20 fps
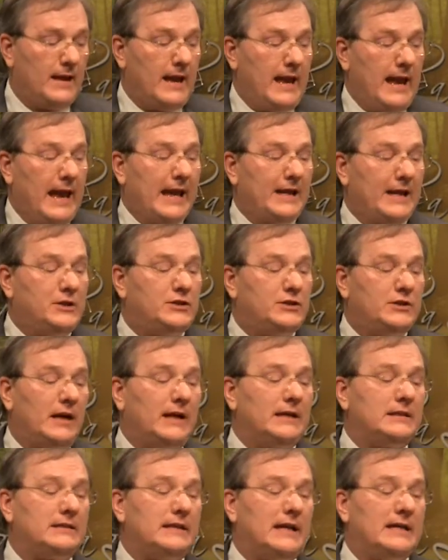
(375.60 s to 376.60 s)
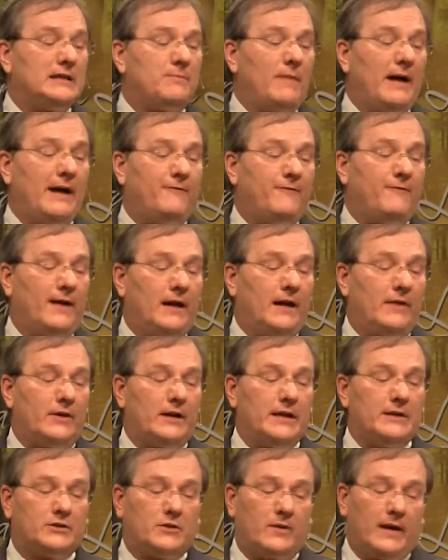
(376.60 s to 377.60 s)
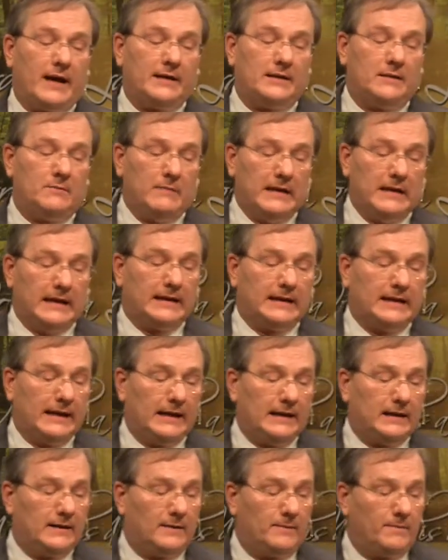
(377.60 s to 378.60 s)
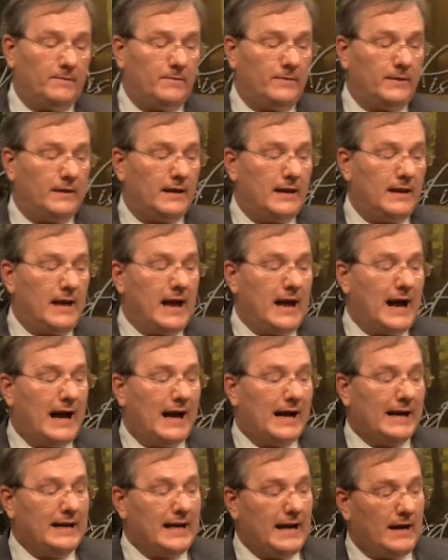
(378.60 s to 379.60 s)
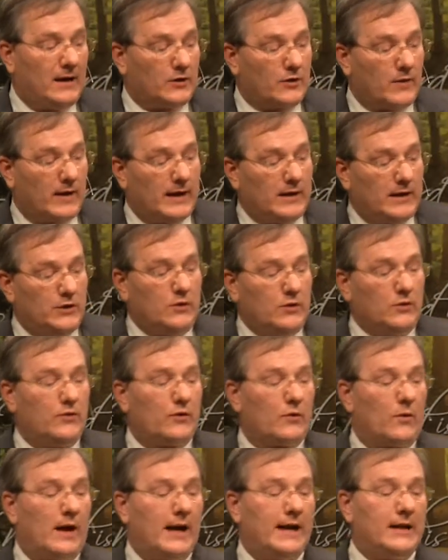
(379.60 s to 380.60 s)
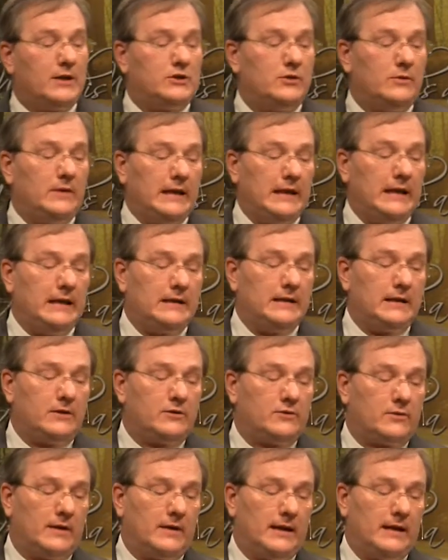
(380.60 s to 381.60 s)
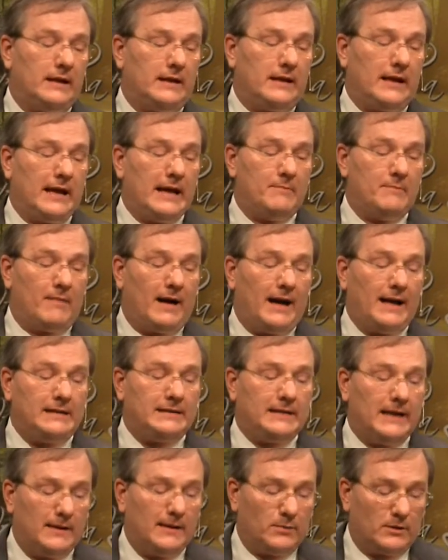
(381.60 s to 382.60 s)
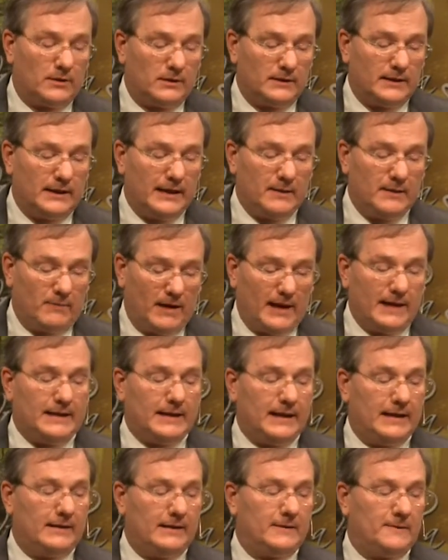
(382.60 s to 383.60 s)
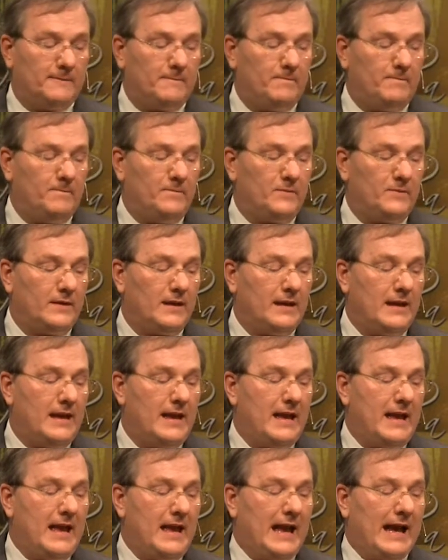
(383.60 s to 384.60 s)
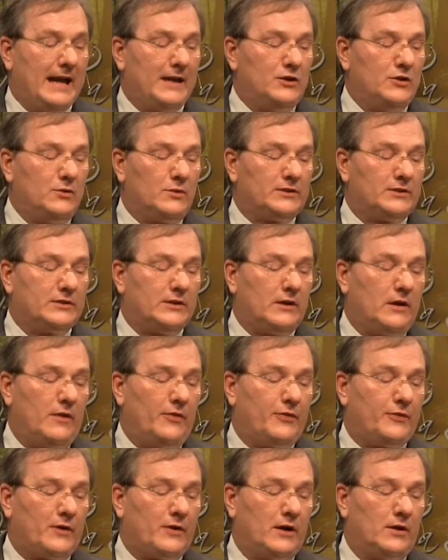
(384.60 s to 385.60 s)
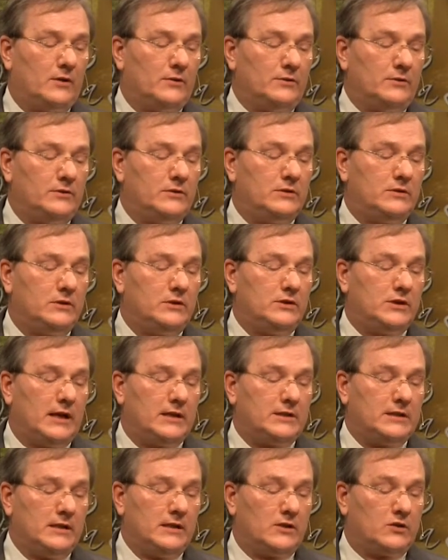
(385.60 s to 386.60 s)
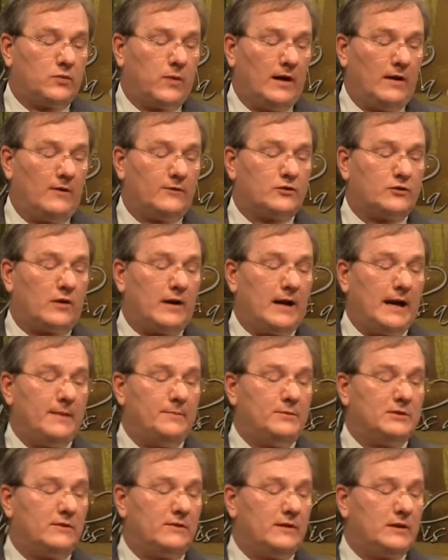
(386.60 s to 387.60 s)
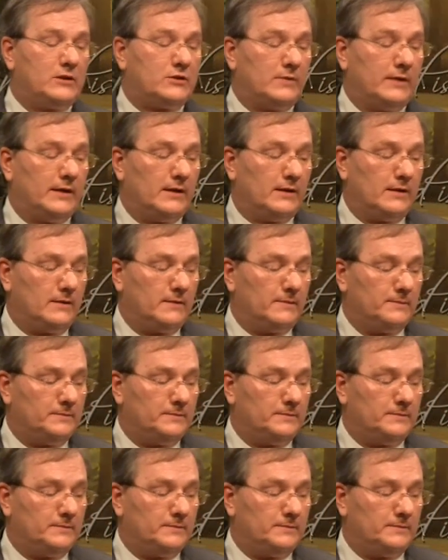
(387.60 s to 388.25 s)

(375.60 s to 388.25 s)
and just as my Father has granted me a kingdom, I now grant you the right to eat and drink at my table in my kingdom. And you will sit on thrones, judging the 12 tribes of Israel."